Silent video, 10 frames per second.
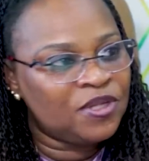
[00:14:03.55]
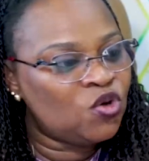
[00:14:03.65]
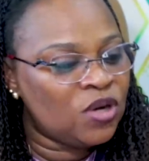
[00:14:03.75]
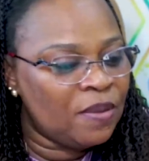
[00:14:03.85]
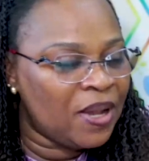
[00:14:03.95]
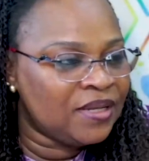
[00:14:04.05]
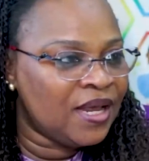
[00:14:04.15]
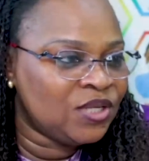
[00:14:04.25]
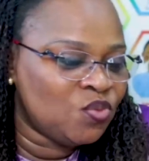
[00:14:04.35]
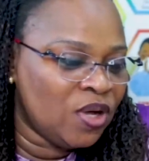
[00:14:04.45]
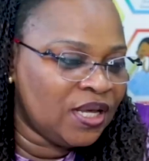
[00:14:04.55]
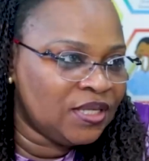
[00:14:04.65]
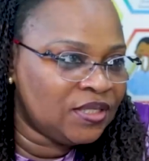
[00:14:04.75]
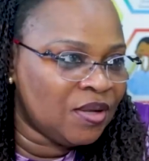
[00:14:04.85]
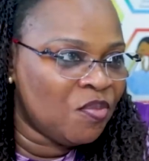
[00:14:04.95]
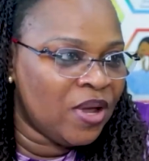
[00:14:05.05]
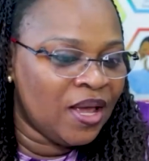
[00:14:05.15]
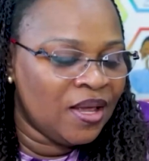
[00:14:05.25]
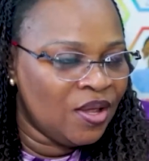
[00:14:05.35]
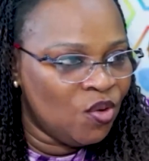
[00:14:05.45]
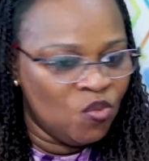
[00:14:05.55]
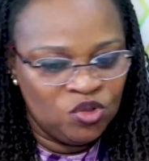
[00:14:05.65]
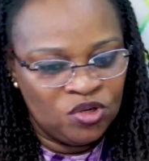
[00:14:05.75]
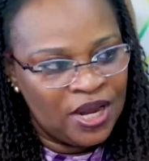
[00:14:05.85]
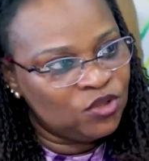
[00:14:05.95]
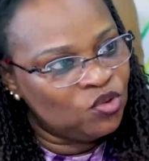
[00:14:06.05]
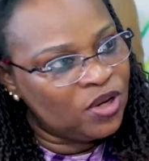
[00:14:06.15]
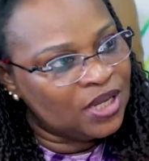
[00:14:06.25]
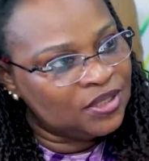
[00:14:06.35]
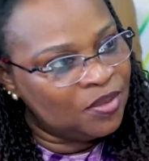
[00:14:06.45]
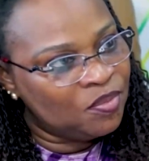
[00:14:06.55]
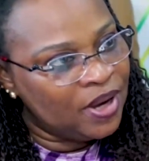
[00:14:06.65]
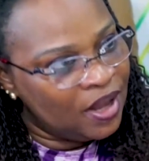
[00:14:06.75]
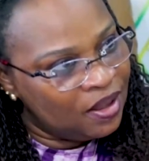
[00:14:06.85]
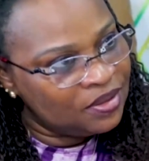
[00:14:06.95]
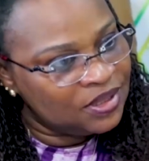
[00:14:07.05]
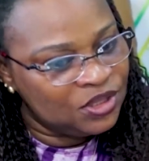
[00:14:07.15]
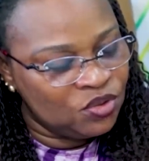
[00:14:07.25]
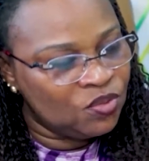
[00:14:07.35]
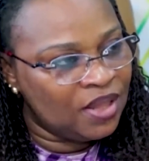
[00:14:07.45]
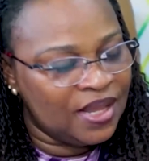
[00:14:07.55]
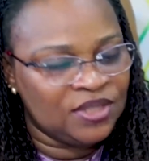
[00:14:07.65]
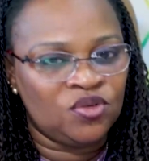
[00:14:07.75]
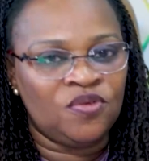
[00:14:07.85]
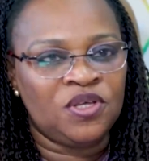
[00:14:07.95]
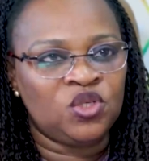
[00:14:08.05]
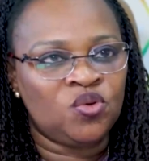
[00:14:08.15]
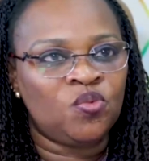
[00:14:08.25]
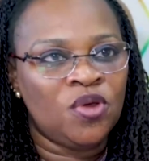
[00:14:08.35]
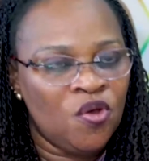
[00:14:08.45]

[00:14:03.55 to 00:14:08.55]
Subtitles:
particular partner is working somewhere, would you like to look at somewhere else? You know, and that sort of thing. So,